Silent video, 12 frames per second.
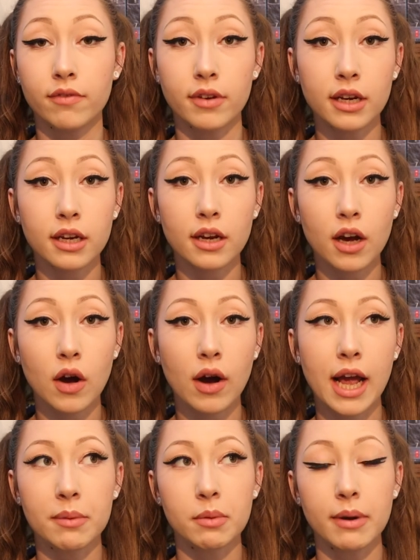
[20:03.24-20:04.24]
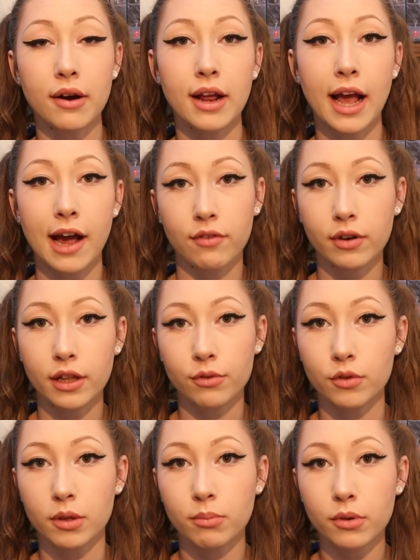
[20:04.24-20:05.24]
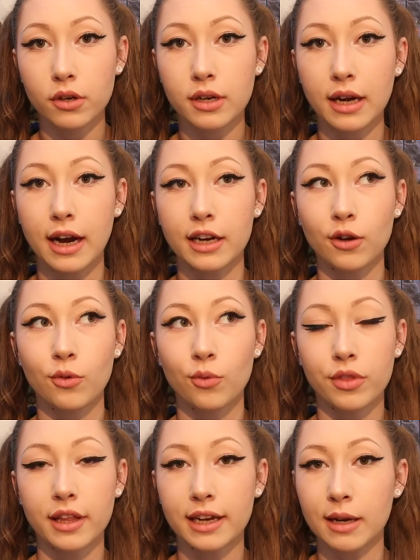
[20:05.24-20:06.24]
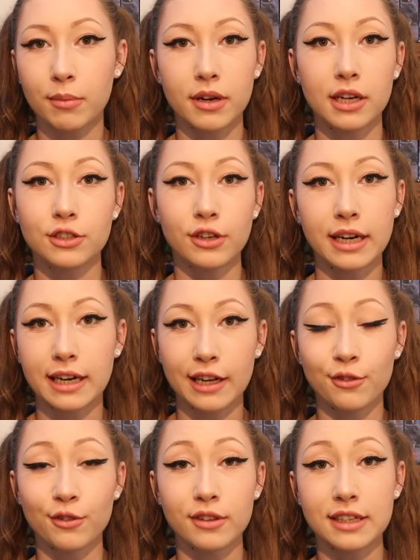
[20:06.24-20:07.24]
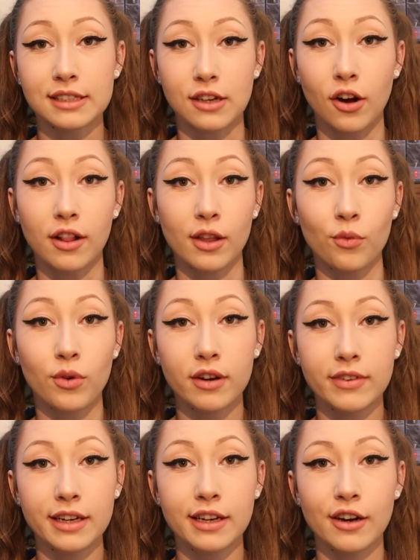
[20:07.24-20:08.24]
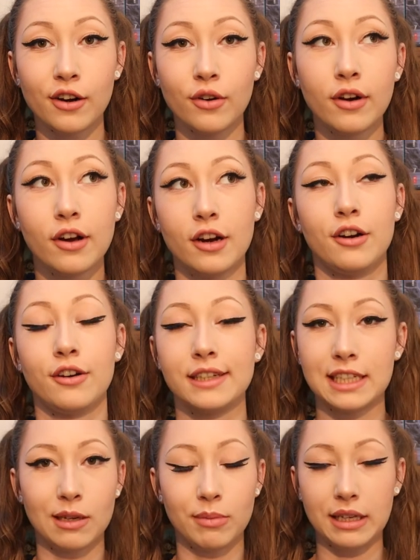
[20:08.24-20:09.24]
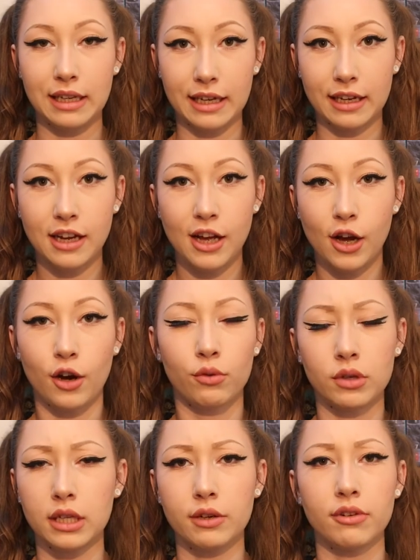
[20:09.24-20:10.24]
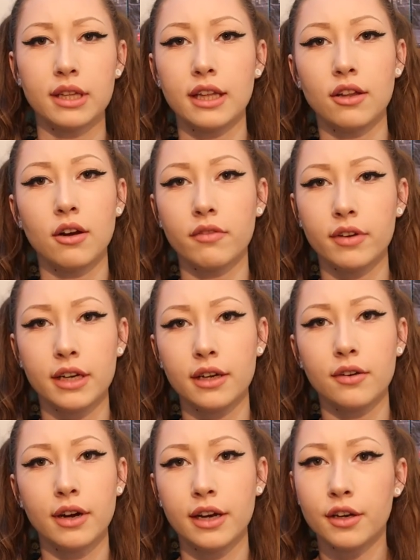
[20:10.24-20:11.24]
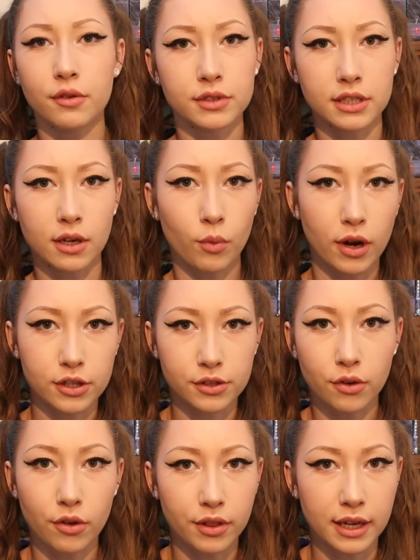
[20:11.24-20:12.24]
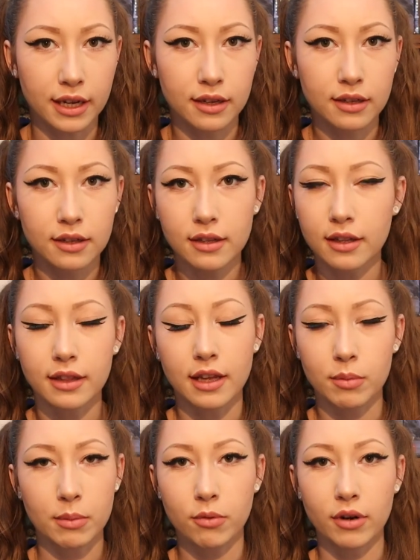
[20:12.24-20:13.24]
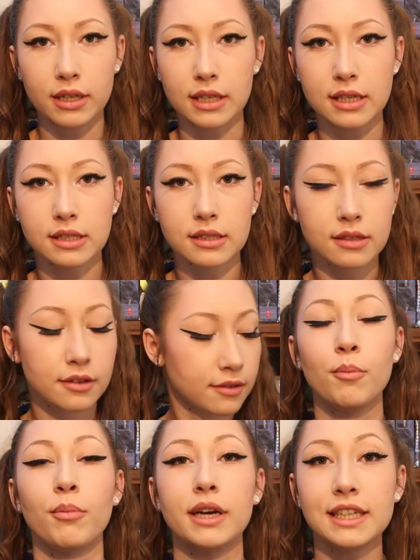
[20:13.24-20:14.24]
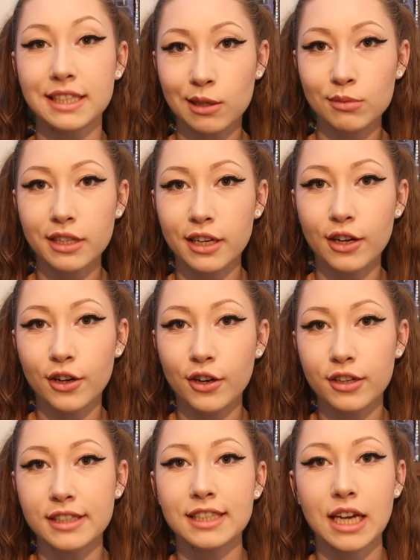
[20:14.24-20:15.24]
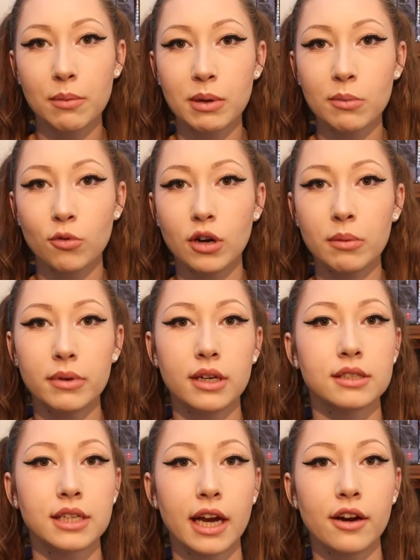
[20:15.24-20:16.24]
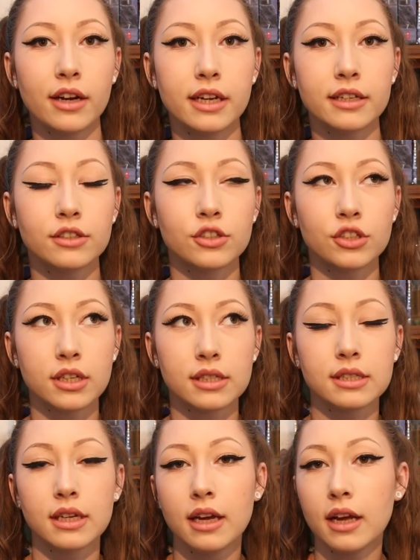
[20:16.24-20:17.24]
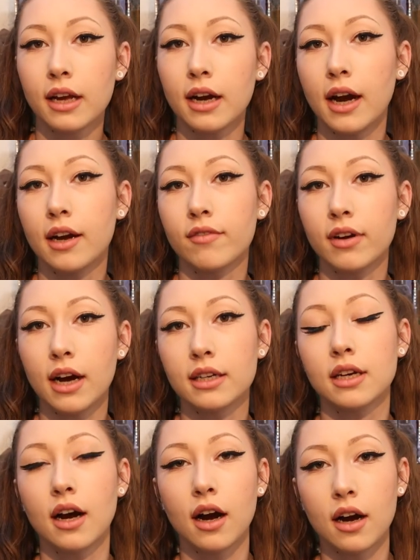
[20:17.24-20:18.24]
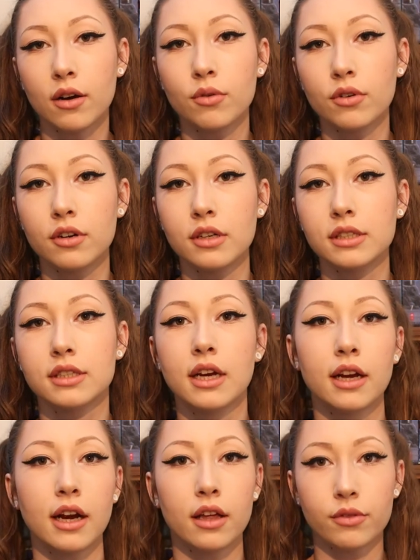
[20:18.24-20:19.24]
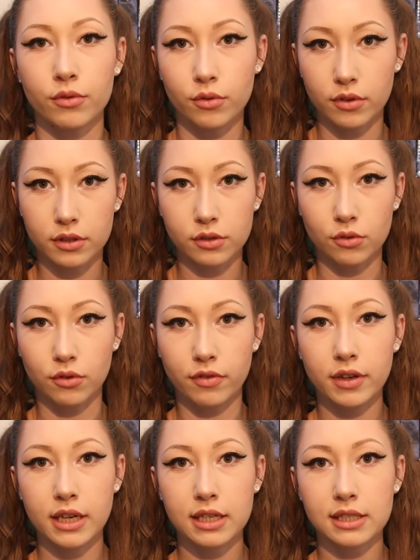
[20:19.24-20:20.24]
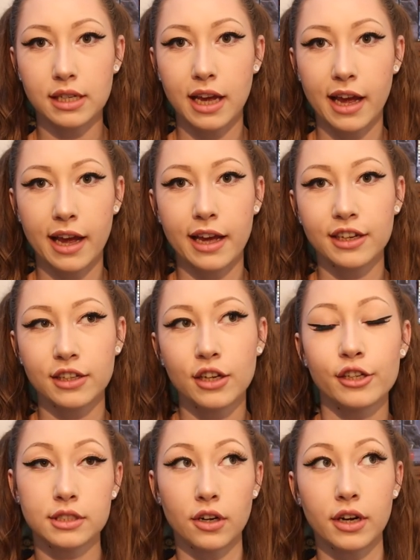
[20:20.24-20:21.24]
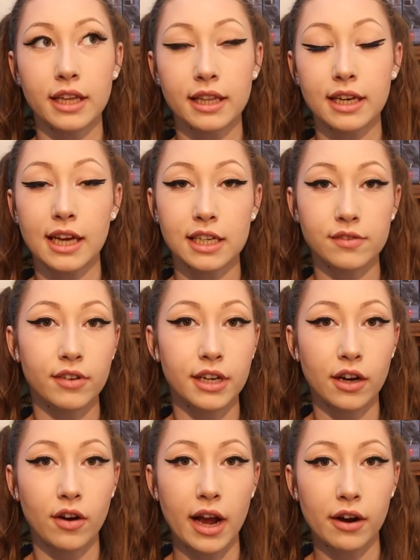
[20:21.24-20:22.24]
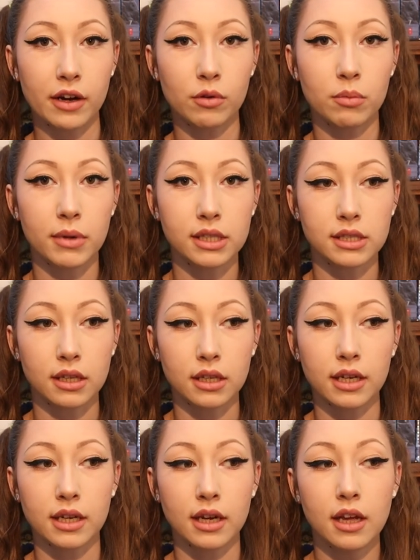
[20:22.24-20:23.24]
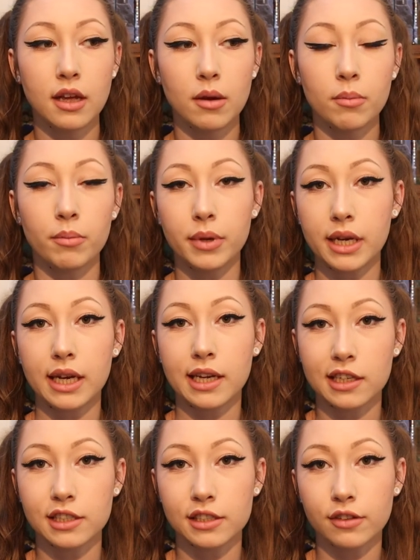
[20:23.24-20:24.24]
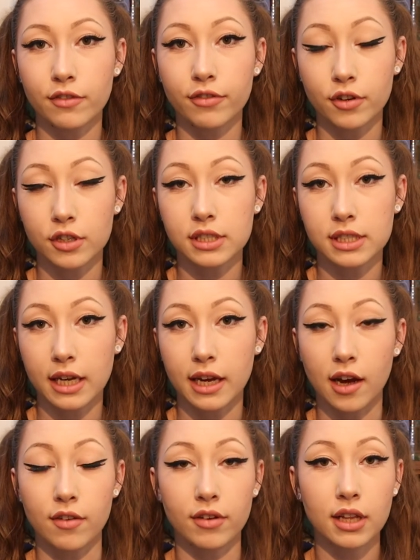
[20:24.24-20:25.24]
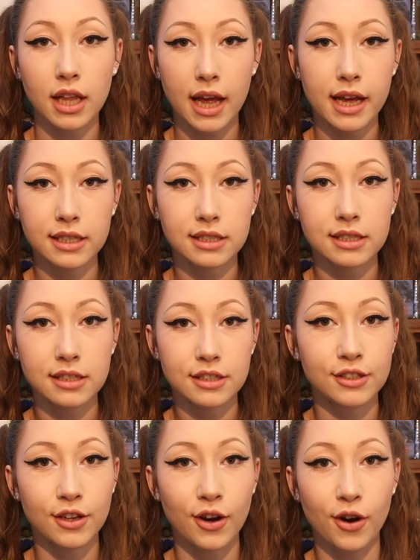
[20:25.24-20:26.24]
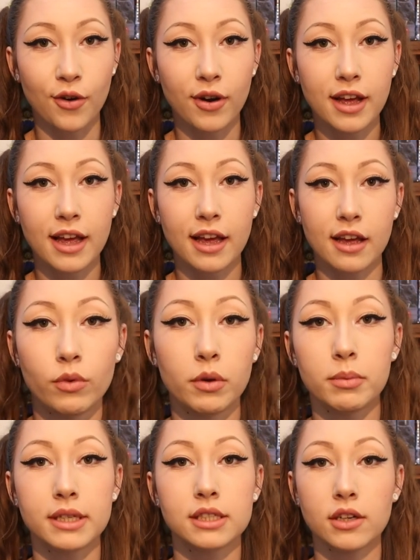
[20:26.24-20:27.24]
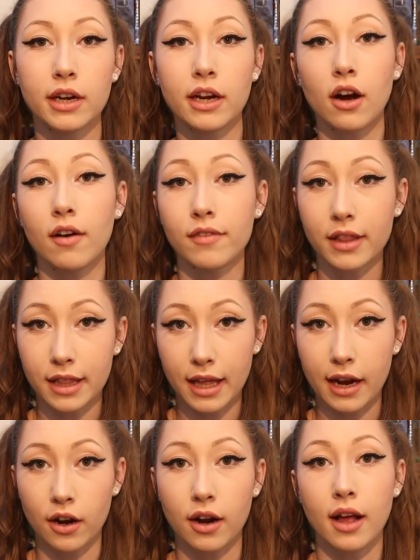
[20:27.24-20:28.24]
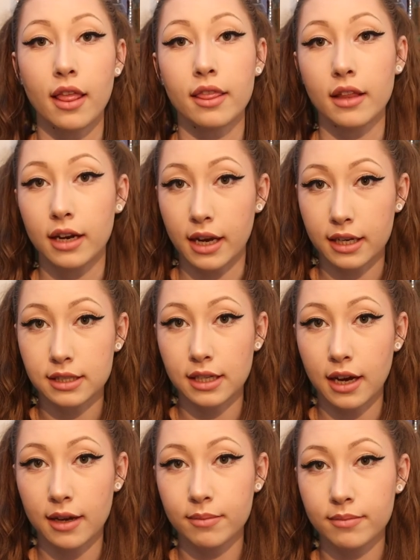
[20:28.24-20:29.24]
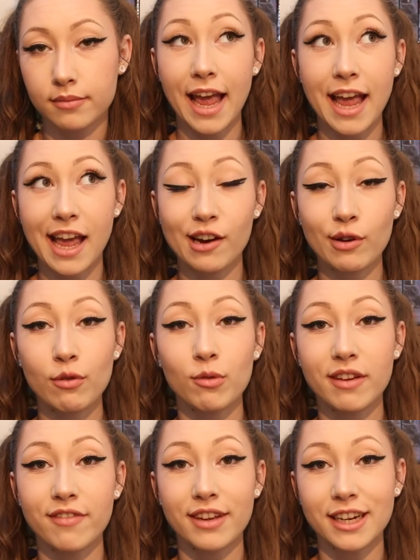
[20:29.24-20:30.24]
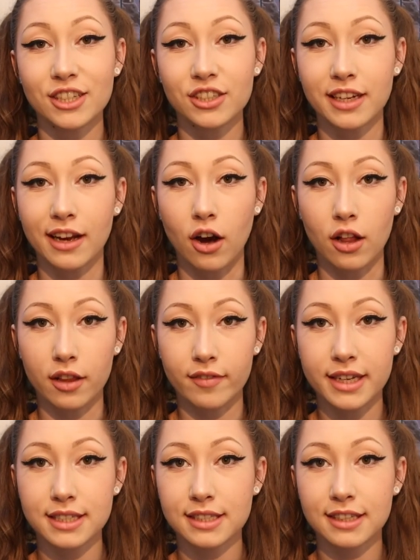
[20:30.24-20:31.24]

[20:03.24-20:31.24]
video. I am about halfway through the book. I don't think I'm gonna try to get through this all in one video or it's gonna be like a really, really long video and no one's gonna watch the whole thing and then be pointless but it seems like a good stopping point because Harry's just kind of got to Hogwarts, got through the school feast, and starting the next video, Harry will basically be in his first day of classes, so we will be starting off there the next time. And we will be finishing all of it.